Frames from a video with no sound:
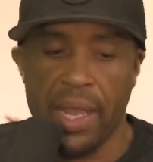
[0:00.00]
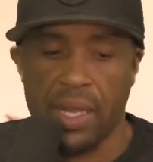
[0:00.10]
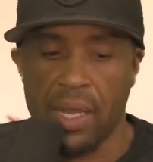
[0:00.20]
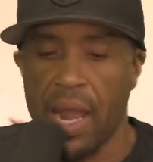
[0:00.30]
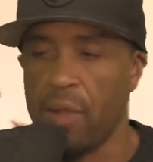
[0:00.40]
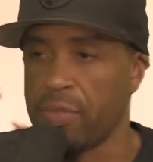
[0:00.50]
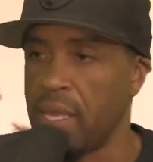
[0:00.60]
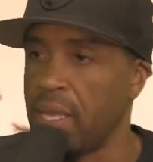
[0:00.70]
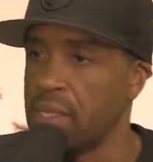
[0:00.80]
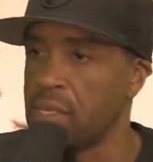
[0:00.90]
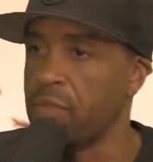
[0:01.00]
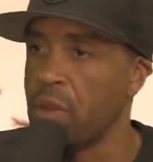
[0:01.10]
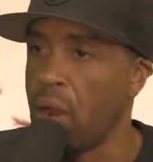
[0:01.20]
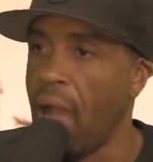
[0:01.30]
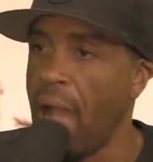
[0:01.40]
cut out things of
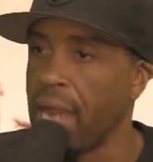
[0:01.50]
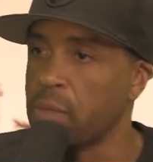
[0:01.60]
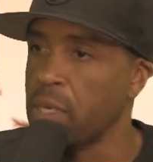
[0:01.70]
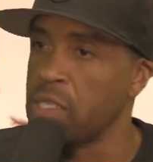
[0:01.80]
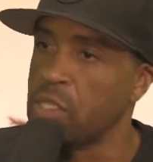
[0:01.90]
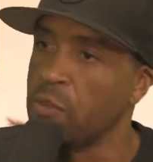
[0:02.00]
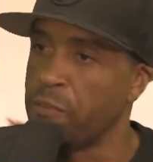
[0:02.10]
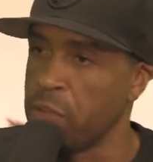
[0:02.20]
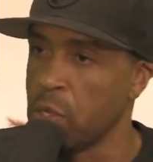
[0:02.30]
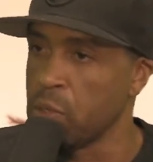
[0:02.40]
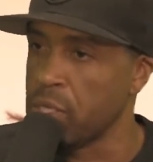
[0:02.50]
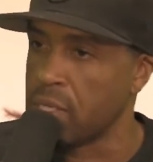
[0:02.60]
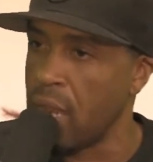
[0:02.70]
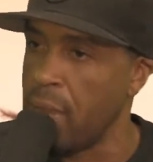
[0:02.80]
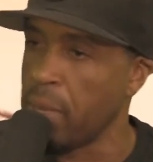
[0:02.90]
your act because you filled the
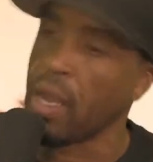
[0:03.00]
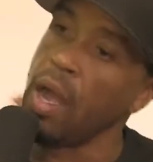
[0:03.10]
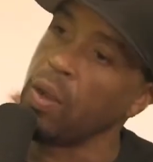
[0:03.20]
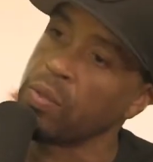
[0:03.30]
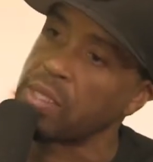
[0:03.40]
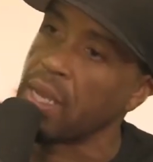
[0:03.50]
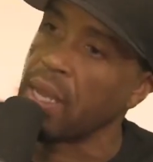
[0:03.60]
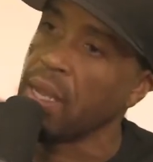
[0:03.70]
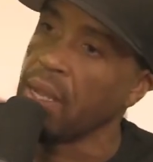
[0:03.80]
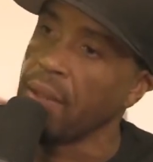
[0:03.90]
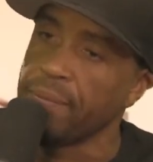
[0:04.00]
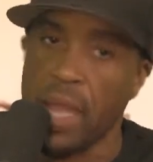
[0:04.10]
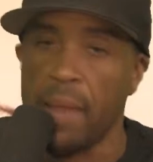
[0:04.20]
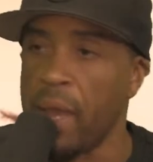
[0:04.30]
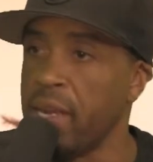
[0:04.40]
time like, oh shit,
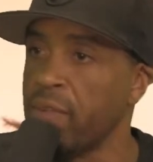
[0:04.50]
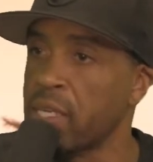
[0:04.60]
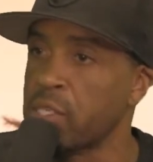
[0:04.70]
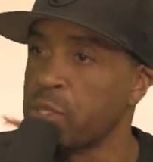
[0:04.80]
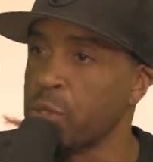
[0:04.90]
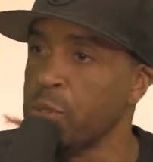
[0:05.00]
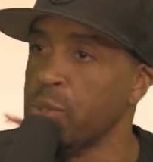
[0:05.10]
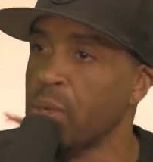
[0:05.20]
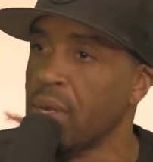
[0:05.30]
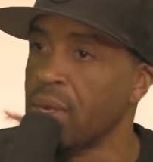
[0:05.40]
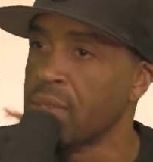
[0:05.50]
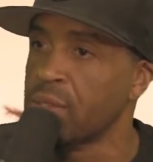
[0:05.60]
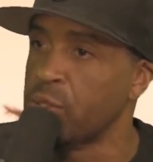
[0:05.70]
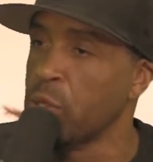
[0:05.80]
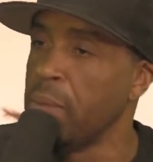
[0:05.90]
damn, I didn't even get to
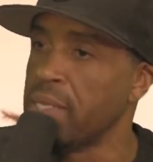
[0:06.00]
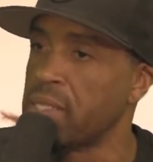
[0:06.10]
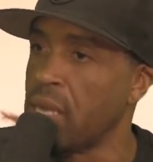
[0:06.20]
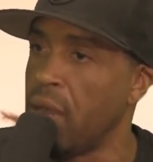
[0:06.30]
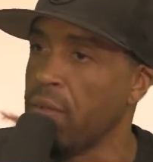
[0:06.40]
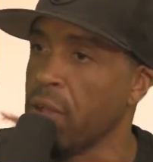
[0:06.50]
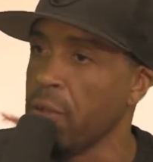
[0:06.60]
do my stuff.